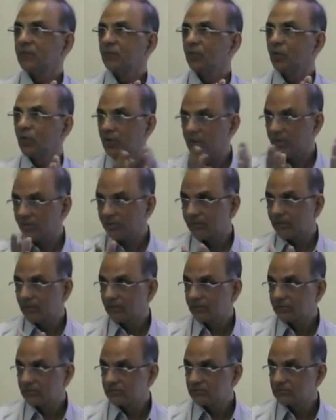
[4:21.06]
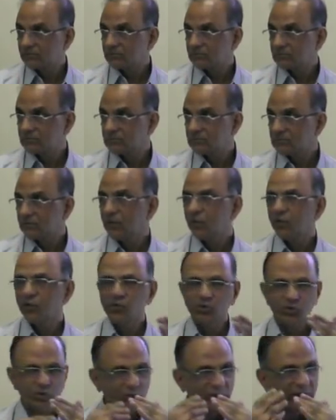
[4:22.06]
What number?
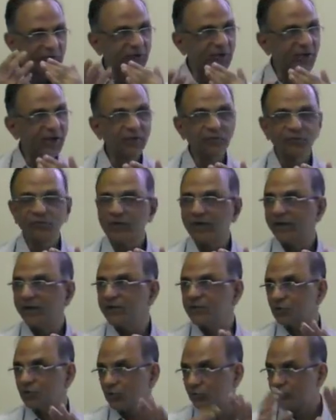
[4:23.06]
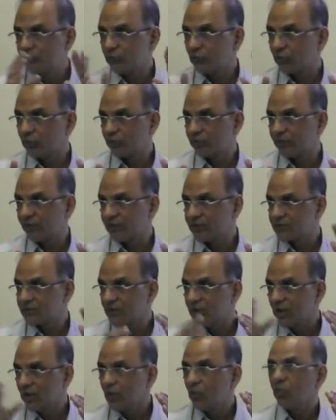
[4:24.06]
Usually three French or four French.
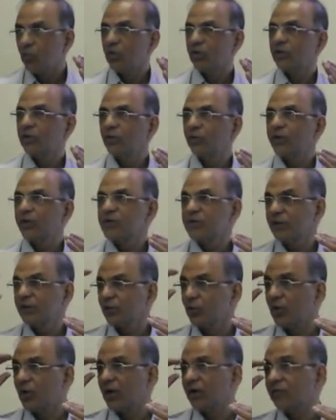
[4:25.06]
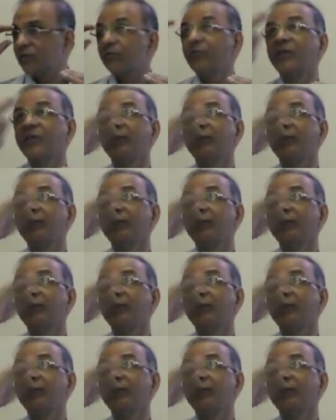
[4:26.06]
What are the question you'll ask if